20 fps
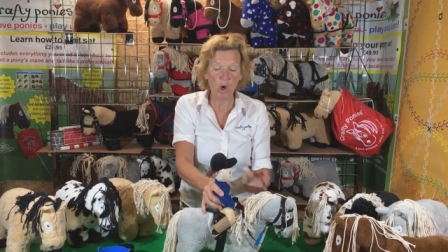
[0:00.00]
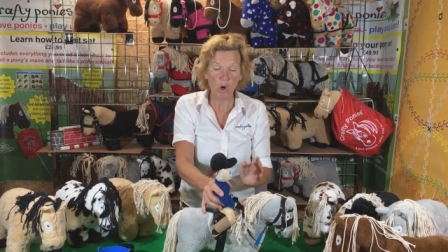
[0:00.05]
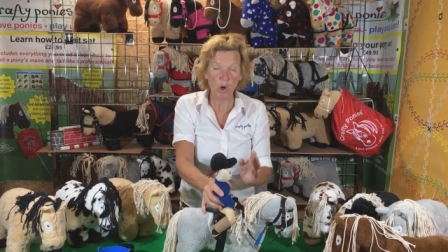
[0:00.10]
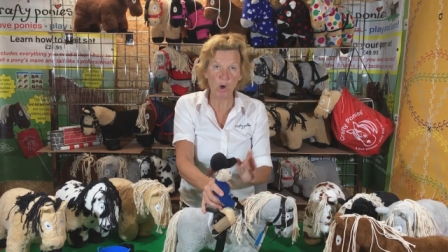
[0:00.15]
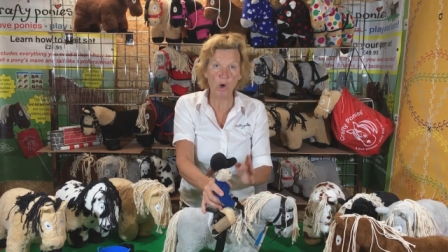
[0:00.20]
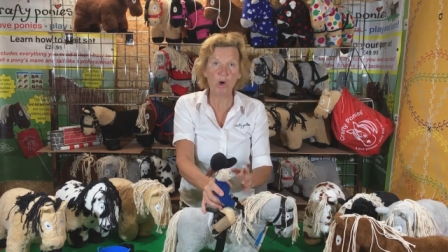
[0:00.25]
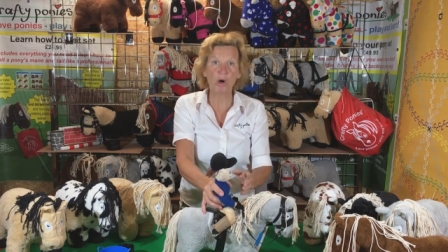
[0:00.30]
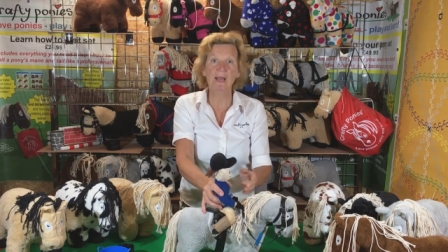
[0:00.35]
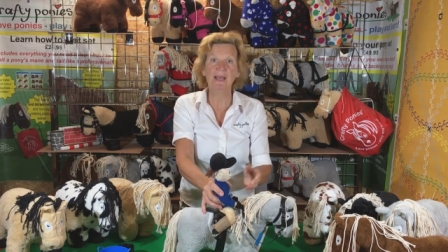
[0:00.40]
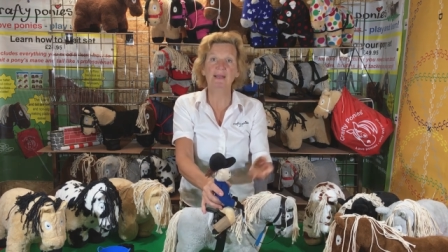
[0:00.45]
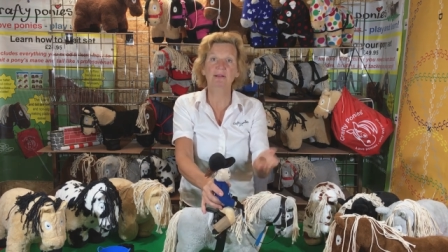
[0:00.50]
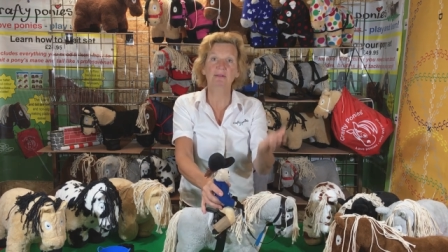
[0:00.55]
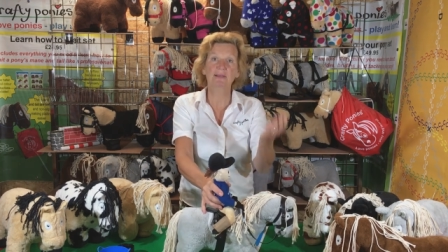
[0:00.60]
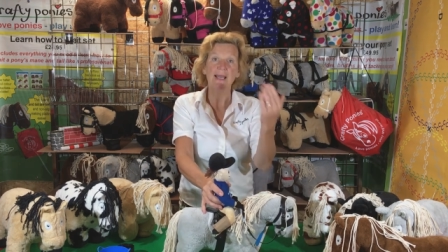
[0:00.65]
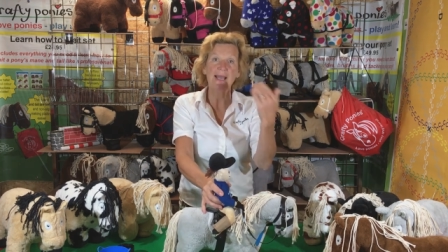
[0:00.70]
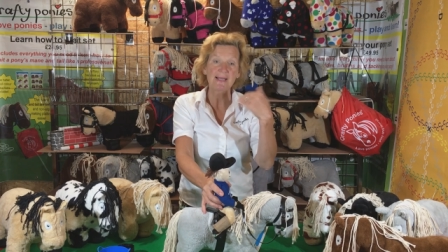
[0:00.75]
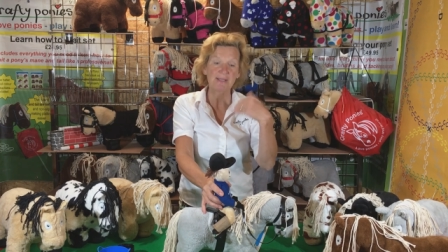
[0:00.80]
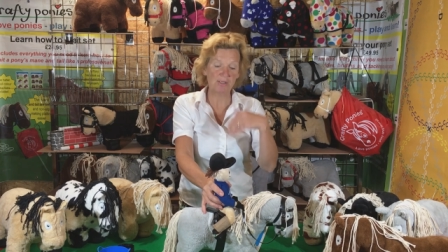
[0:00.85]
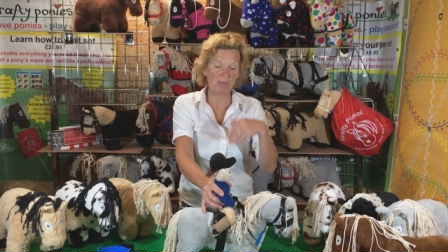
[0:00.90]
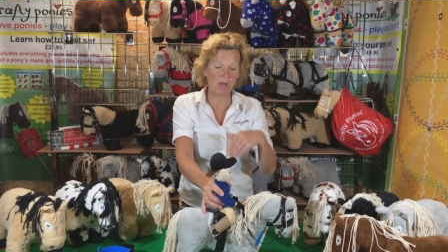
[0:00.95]
or he'll
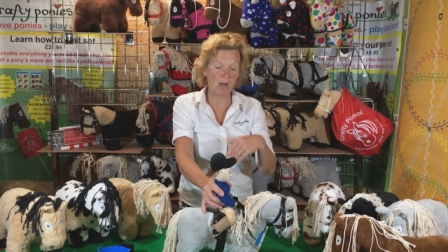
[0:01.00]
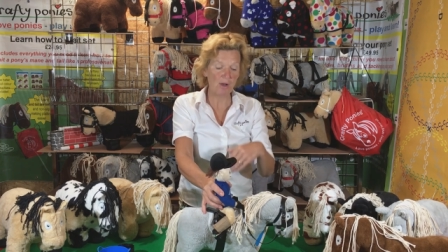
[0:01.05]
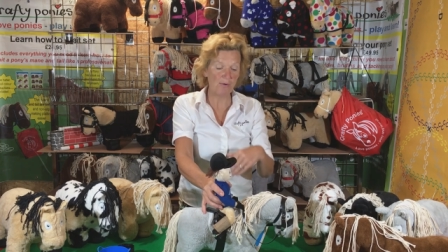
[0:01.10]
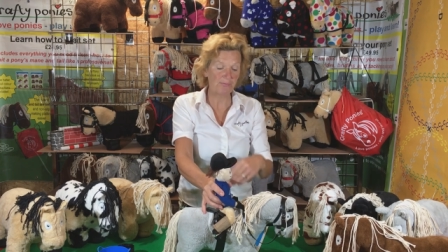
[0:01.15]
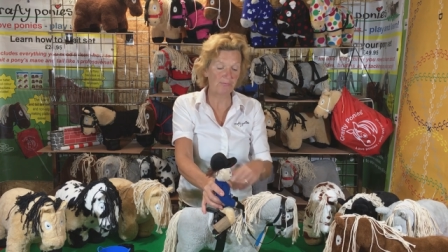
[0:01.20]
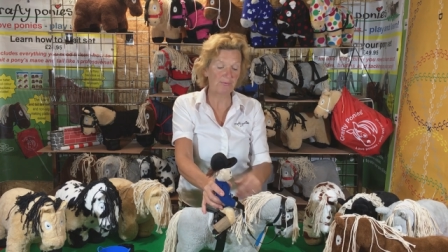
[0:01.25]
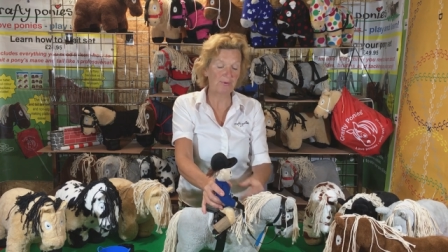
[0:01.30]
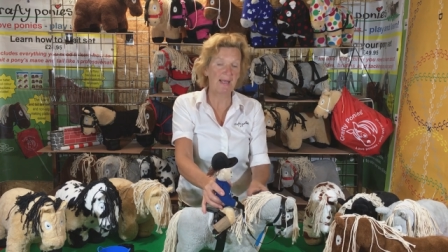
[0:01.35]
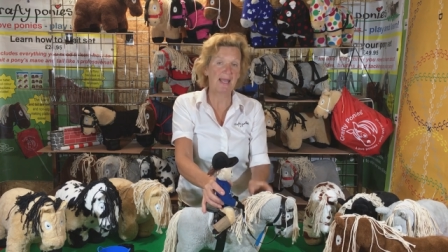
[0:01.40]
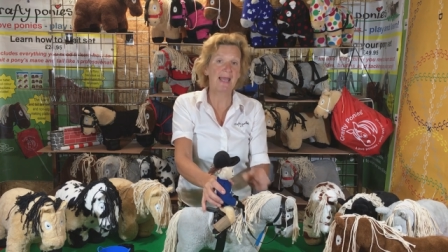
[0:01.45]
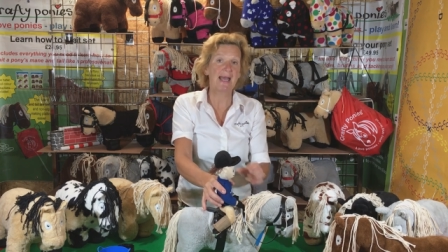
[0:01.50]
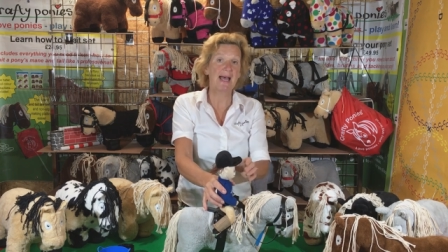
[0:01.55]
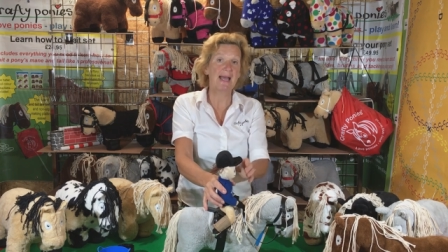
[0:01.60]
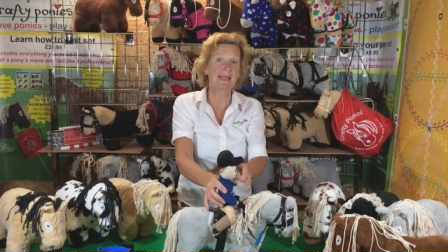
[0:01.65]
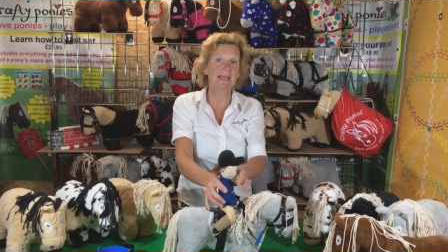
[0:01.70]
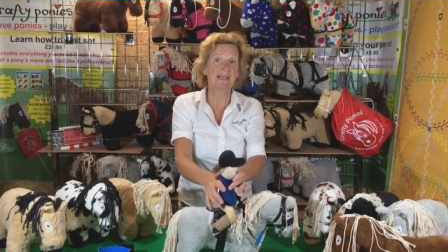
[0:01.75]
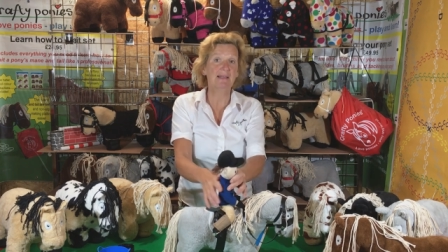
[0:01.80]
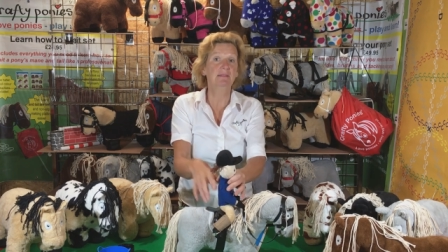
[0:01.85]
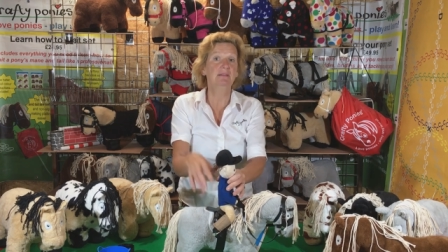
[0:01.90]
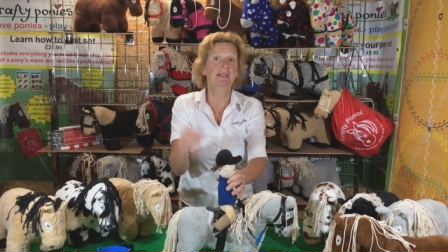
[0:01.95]
get off
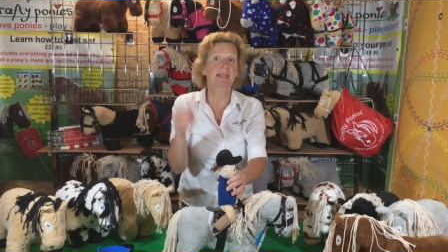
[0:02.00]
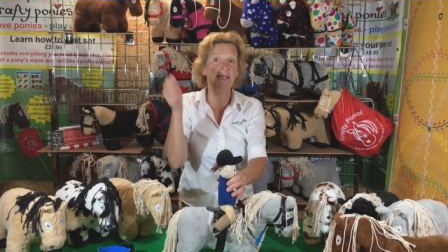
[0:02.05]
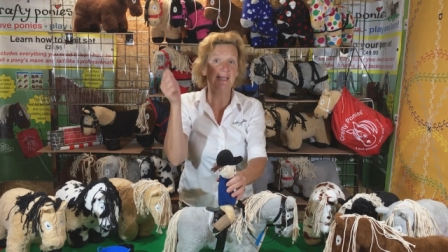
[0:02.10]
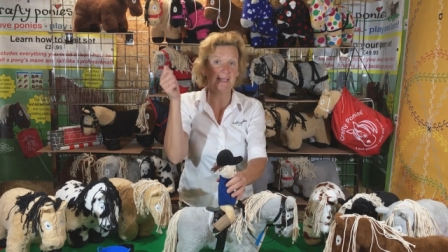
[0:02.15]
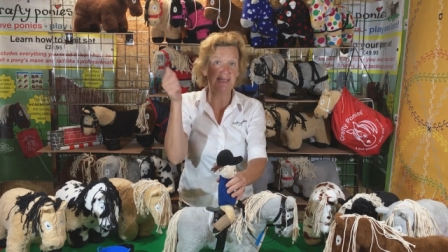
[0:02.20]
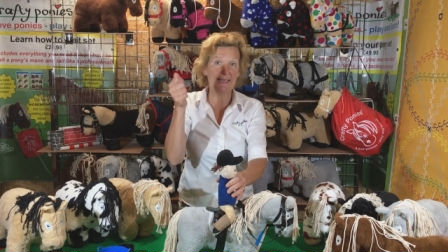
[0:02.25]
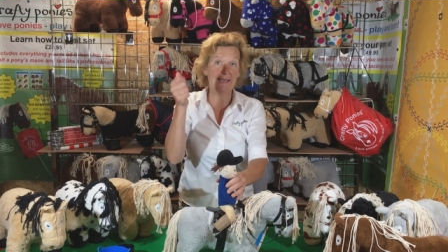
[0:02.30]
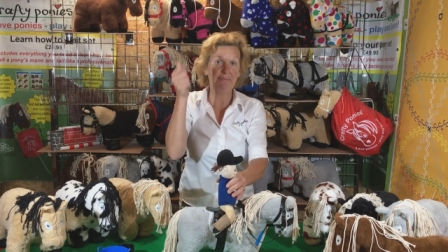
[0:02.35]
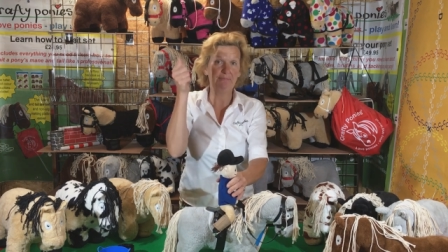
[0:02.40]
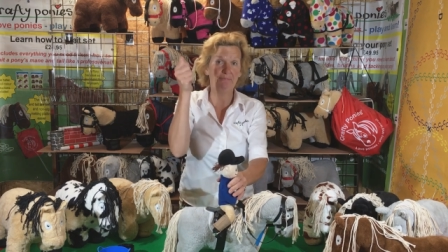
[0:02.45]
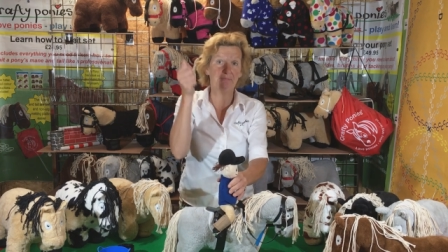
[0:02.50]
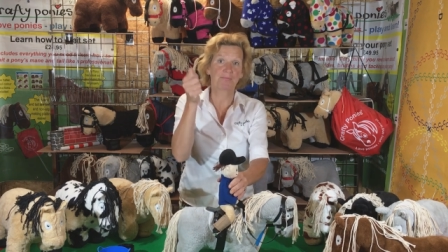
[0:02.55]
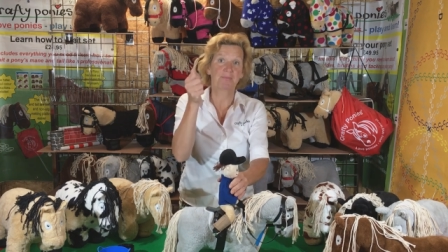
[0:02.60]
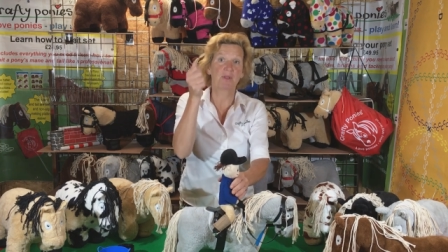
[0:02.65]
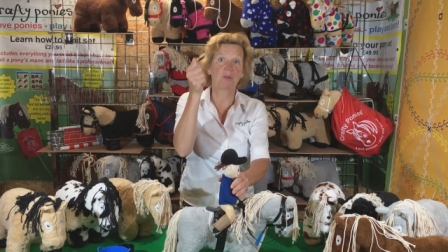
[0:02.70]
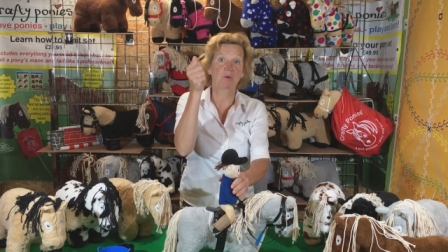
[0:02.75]
and he'll lead him